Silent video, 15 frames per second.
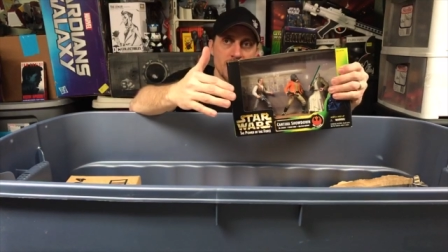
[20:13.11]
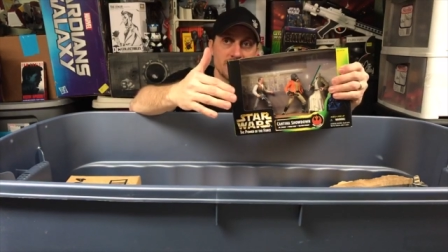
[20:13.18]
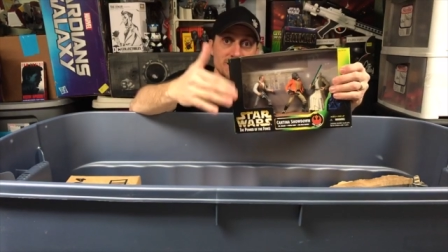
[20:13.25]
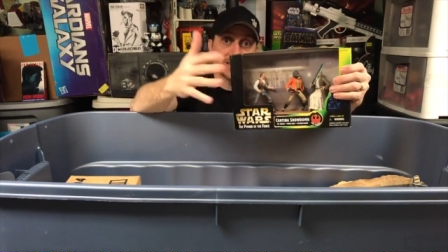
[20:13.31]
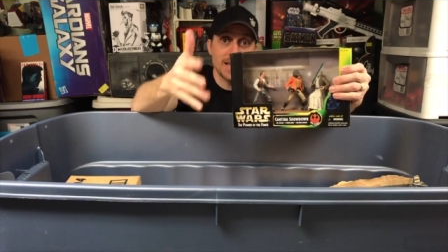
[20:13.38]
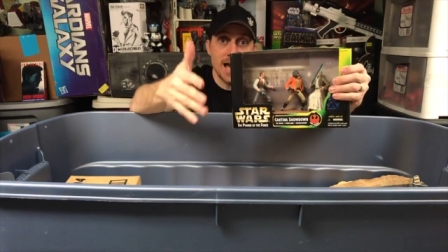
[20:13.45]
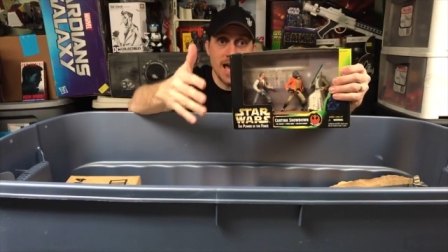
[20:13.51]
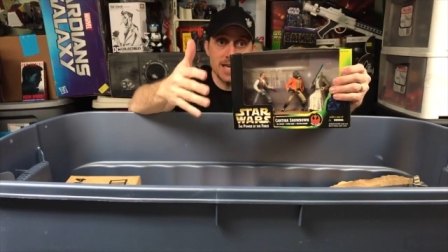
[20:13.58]

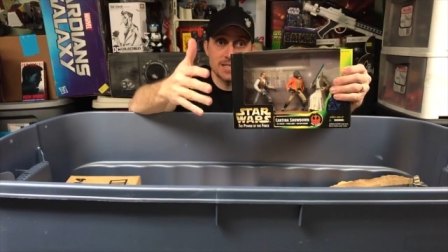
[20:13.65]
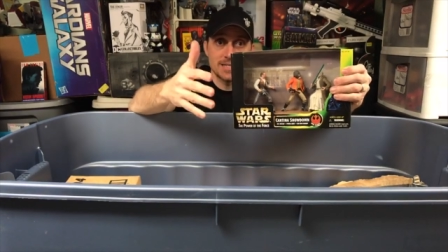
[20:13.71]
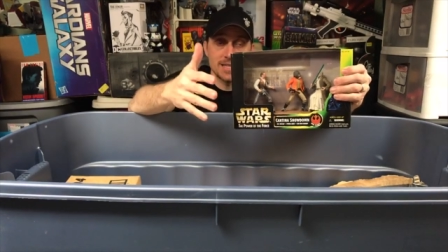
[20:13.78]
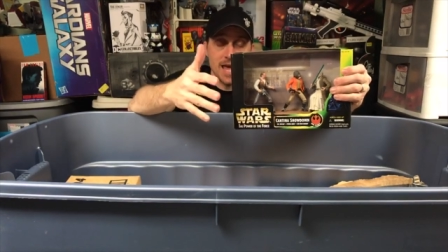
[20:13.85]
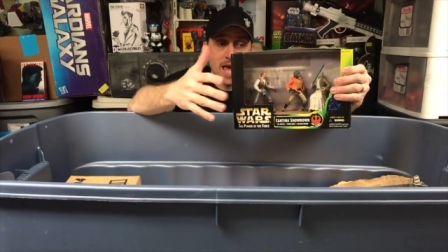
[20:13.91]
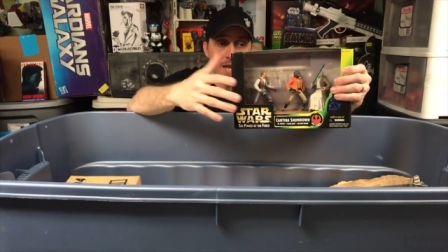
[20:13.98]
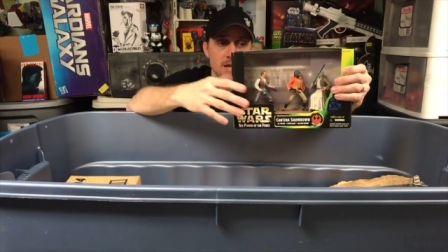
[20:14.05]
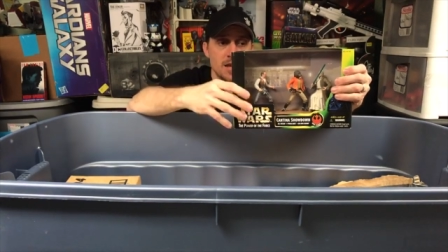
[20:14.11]
disguise
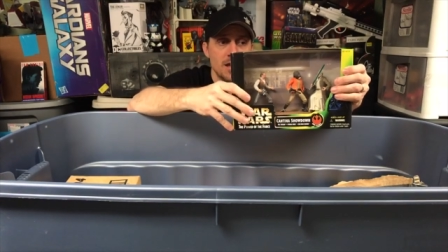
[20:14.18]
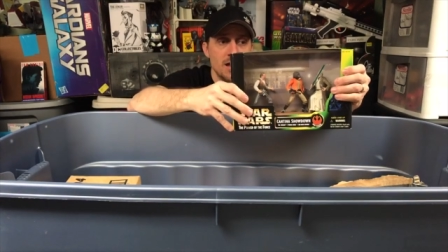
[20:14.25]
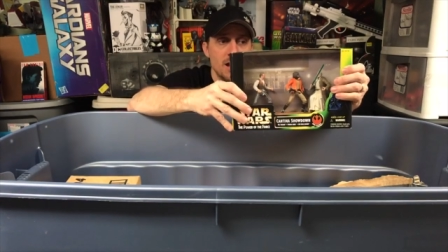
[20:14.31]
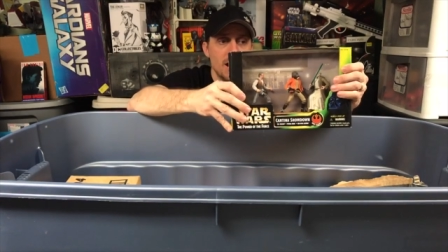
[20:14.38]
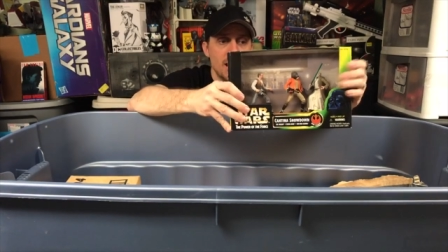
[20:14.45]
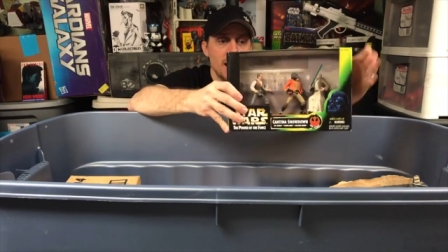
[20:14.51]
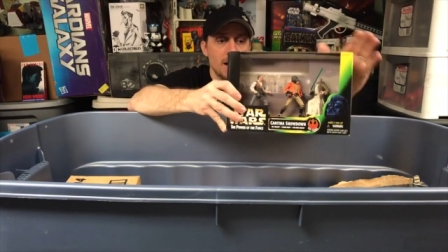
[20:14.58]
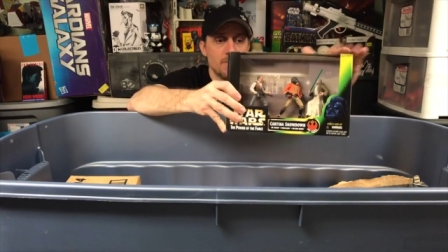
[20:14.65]
set.
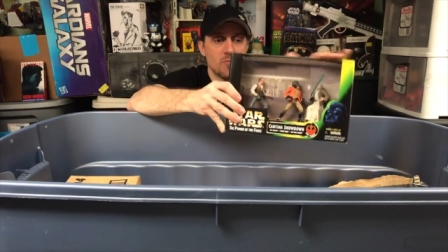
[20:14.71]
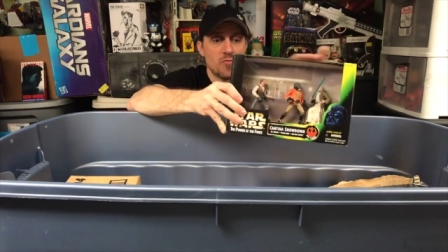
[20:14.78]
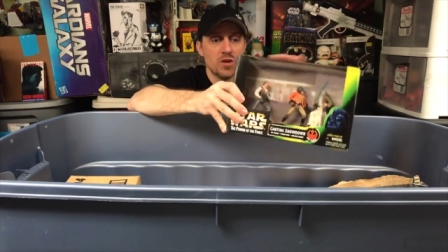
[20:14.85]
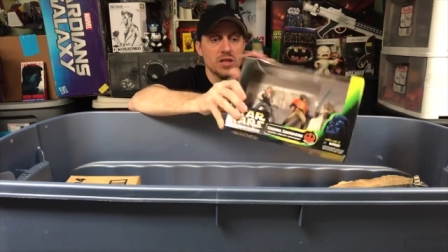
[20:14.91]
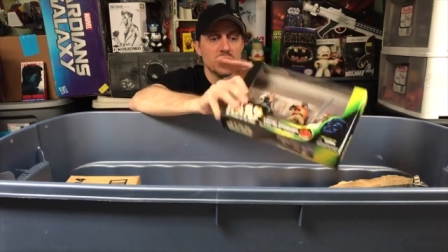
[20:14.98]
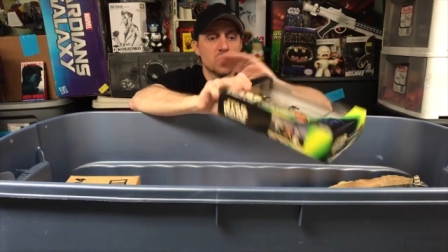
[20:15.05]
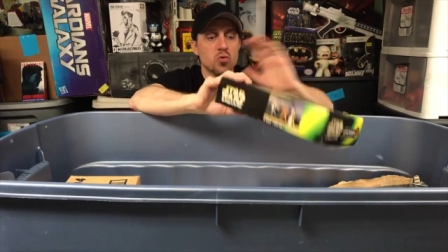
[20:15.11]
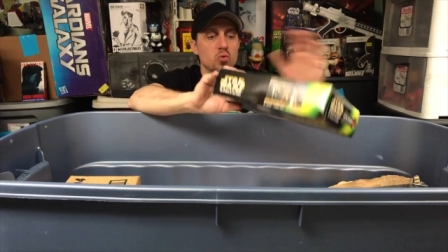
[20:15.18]

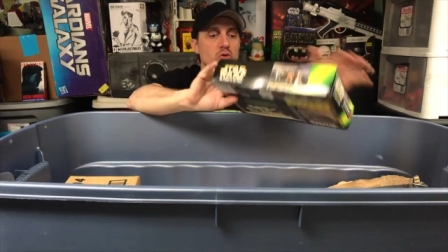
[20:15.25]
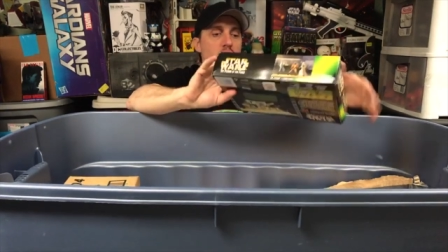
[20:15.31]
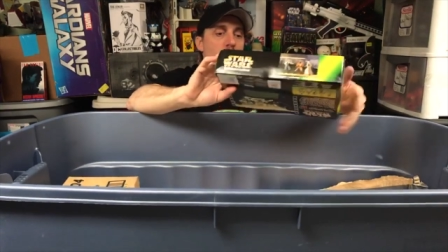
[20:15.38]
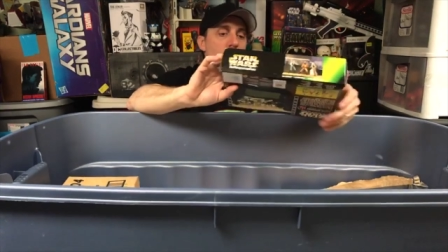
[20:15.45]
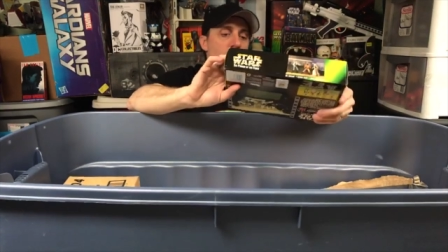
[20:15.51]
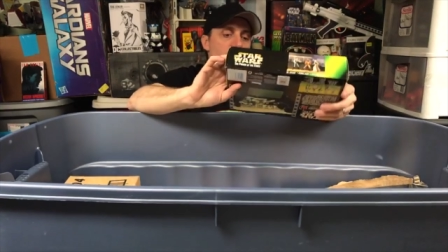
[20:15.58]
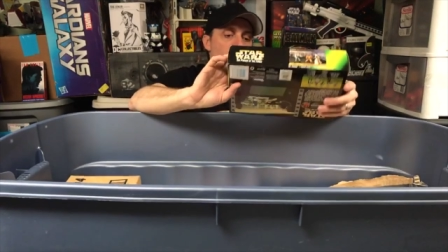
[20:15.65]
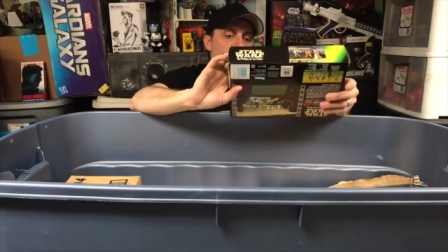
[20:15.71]
Really cool
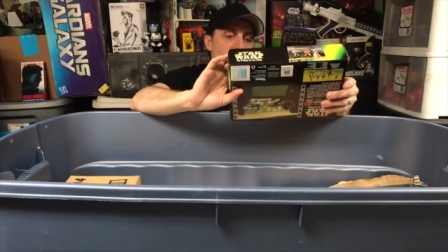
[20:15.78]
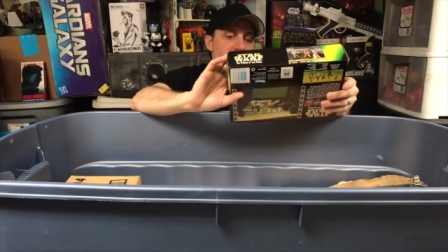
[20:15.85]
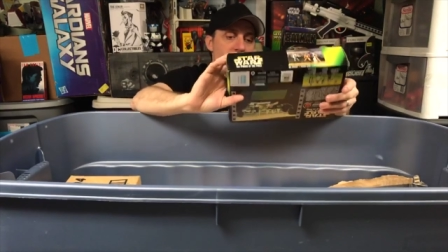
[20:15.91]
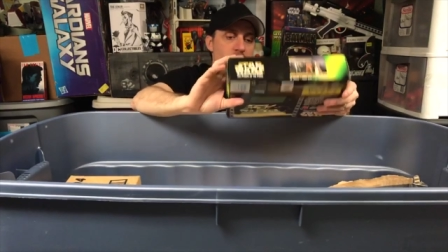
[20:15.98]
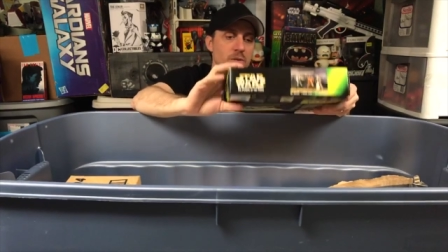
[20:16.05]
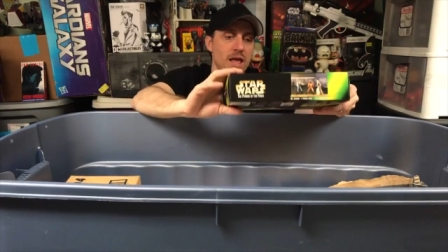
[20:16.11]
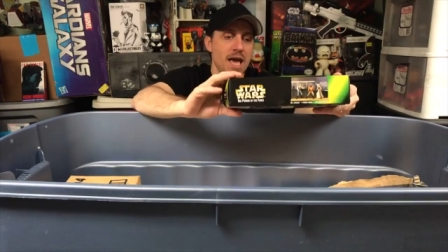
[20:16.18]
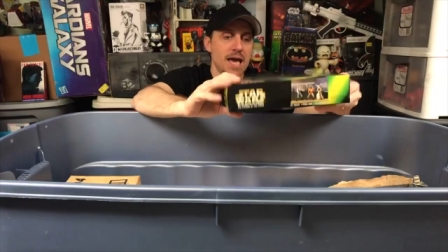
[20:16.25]
cardboard
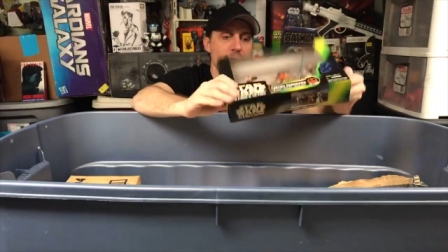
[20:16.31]
display,